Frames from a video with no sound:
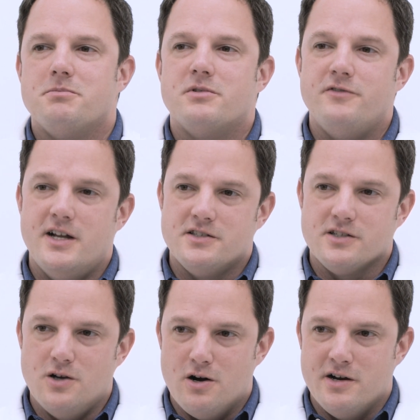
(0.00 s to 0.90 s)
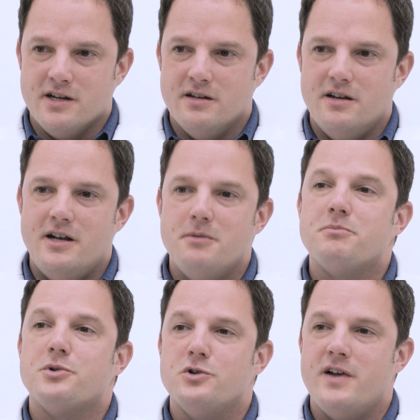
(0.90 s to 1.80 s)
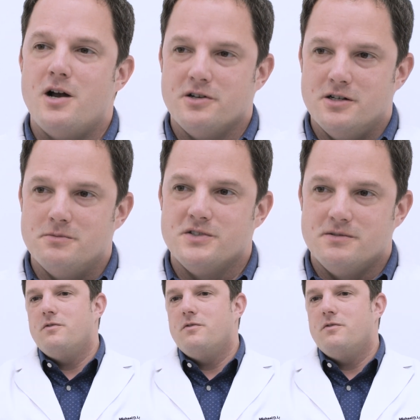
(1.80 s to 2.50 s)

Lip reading: prevent scarring and improve outcomes.